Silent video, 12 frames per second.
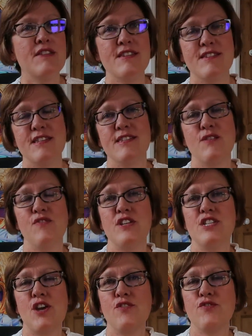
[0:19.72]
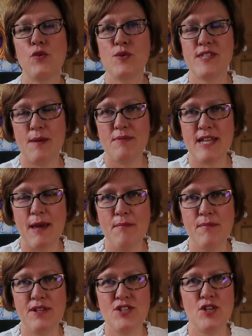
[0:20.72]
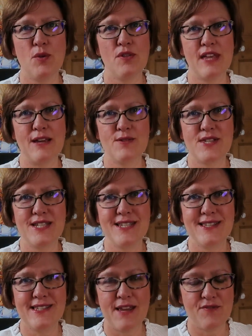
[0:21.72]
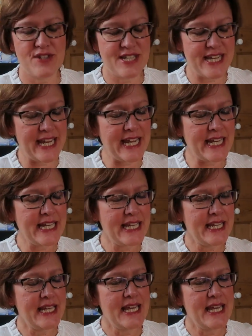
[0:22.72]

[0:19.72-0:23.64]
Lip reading: This is the video for September 2017,